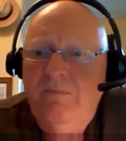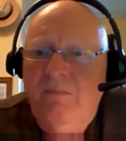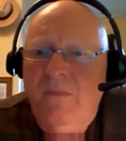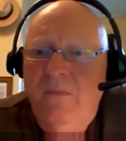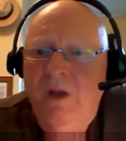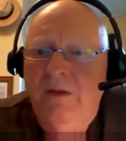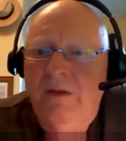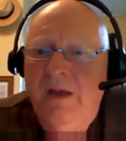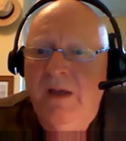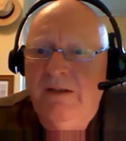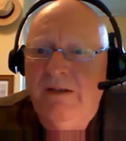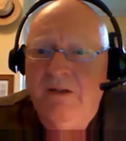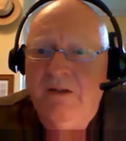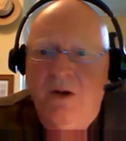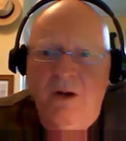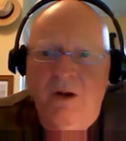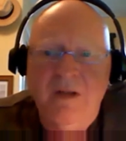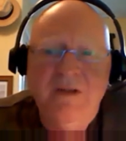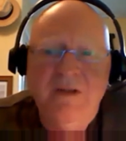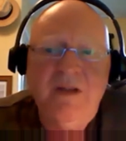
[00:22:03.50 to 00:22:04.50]
That
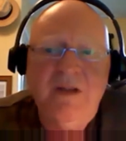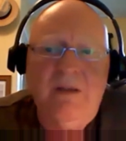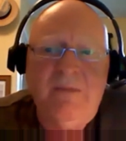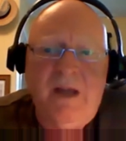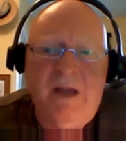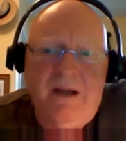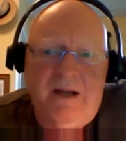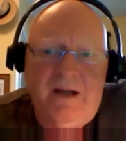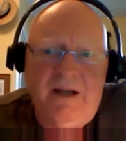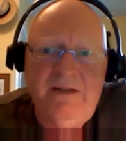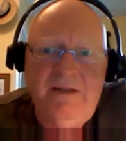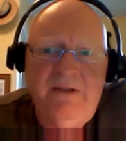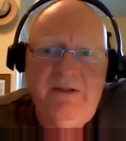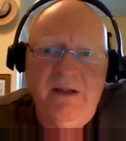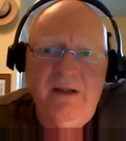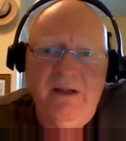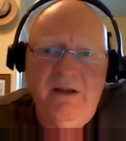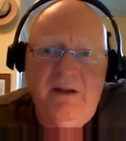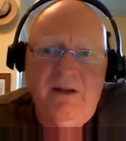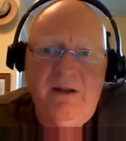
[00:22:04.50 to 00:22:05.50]
concept, that
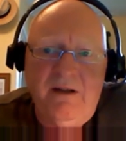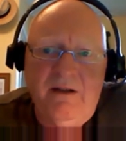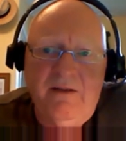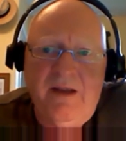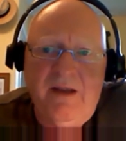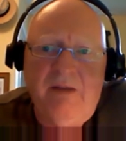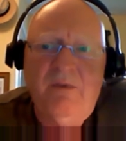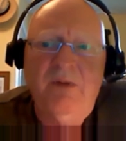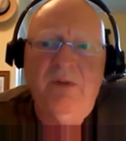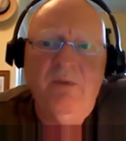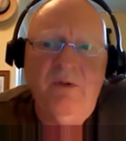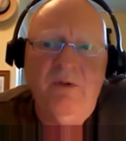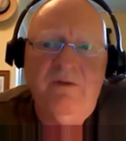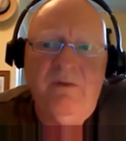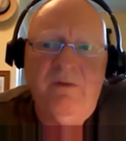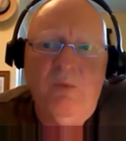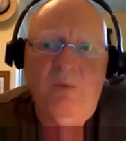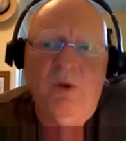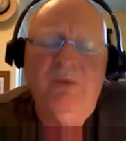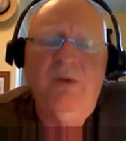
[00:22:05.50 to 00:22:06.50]
idea that we move
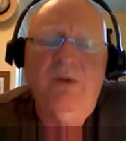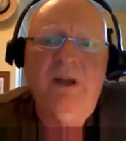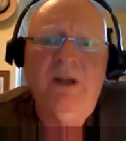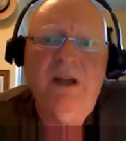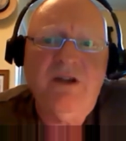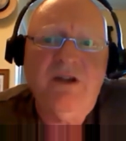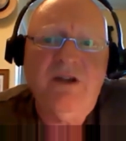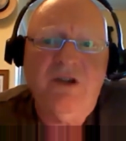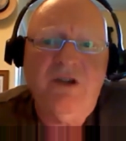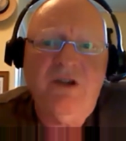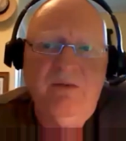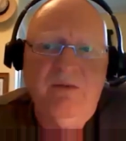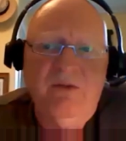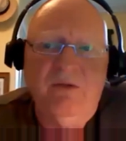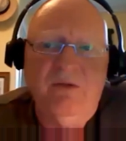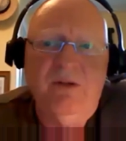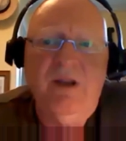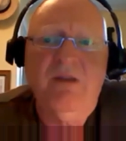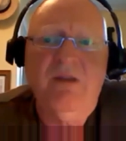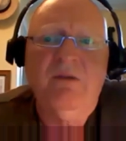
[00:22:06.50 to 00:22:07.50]
from one relationship to
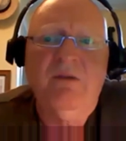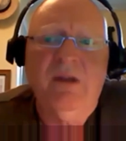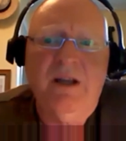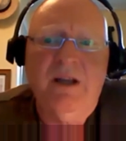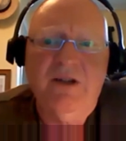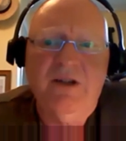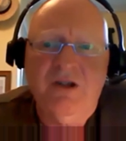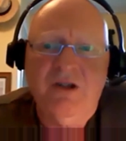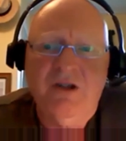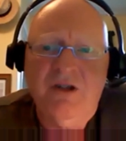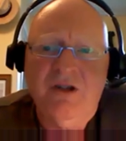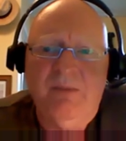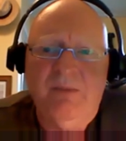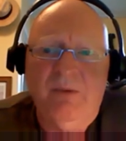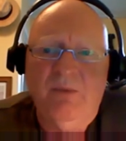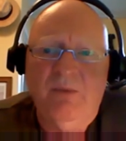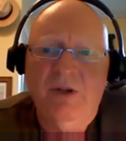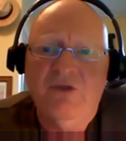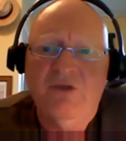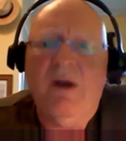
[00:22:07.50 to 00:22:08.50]
another relationship, and
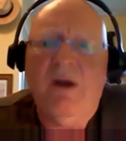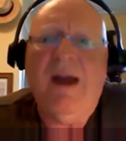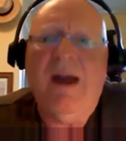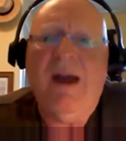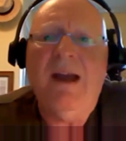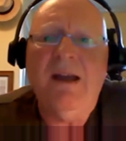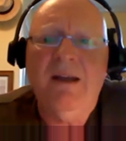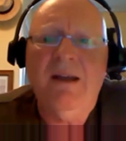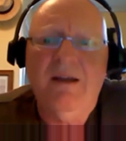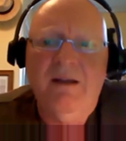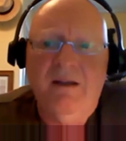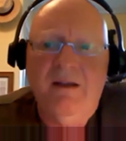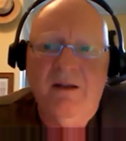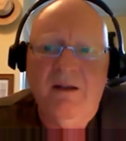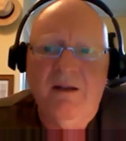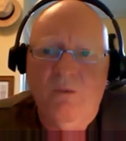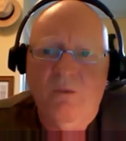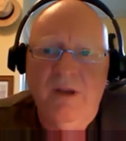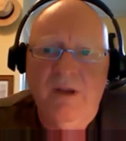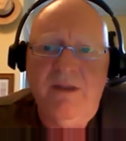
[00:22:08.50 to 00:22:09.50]
we drag
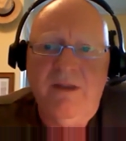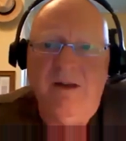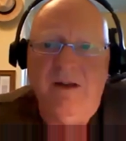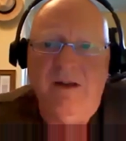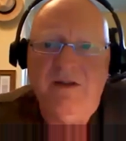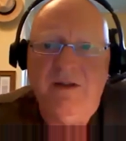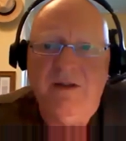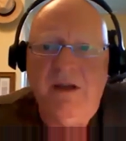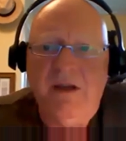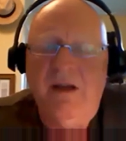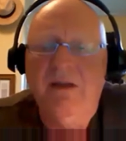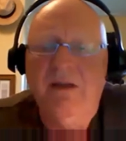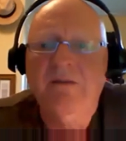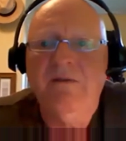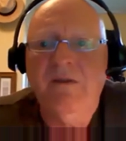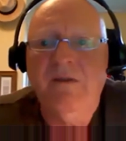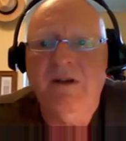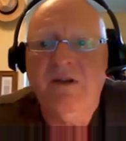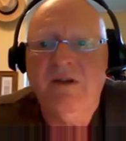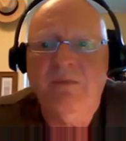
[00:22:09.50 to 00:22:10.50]
with us the
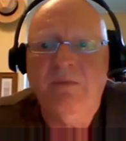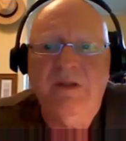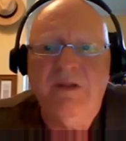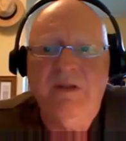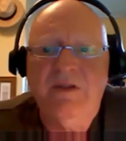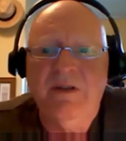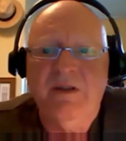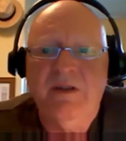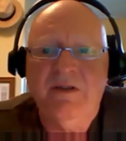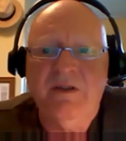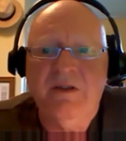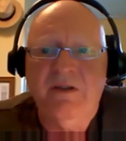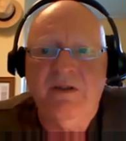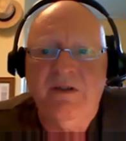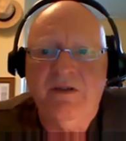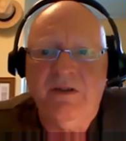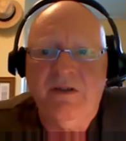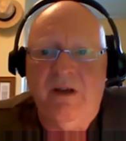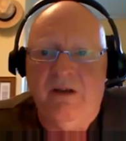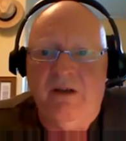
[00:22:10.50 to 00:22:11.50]
unfinished
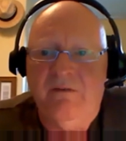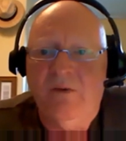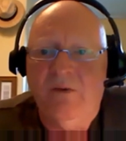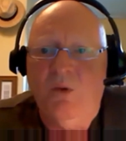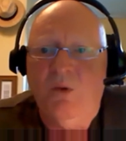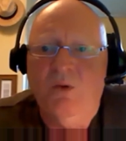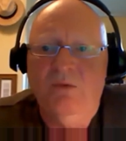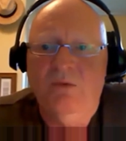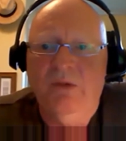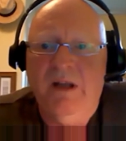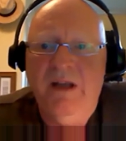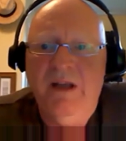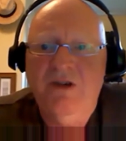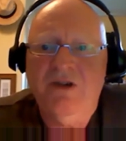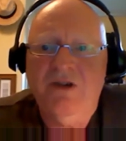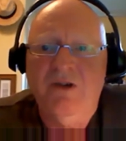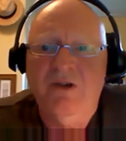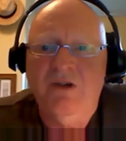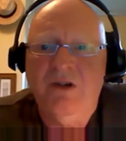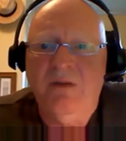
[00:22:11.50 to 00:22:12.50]
businesses of old
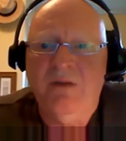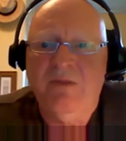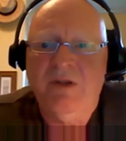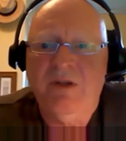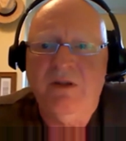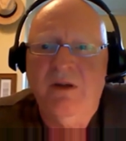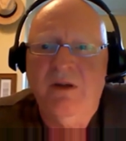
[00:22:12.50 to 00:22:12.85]
relationships.